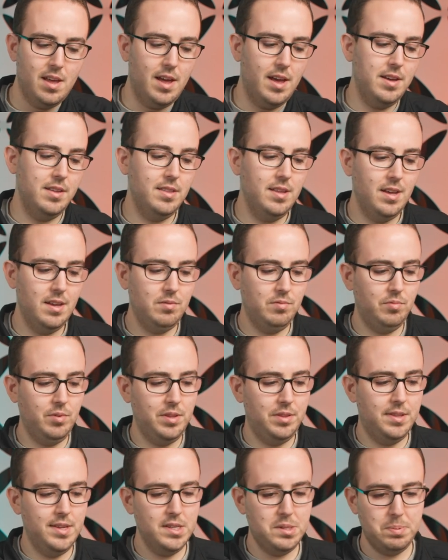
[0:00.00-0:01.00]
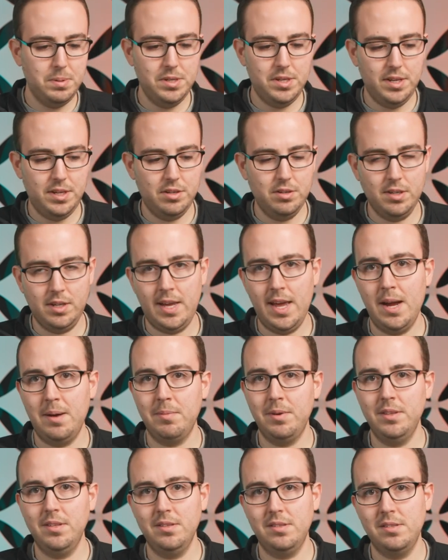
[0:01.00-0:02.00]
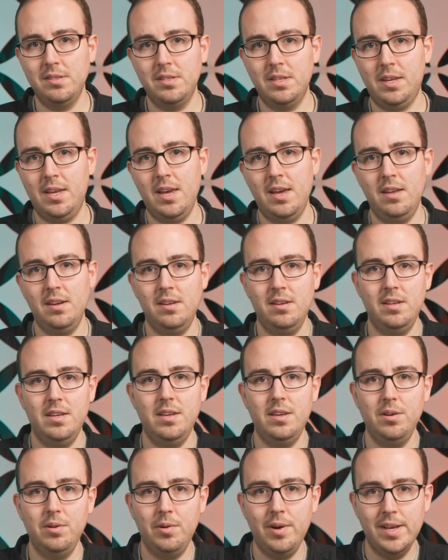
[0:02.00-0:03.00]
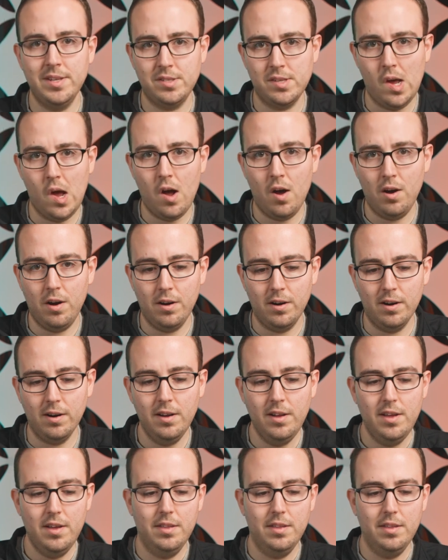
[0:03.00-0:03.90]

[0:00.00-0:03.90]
and then with this particular camera, this is the Canon EOS R.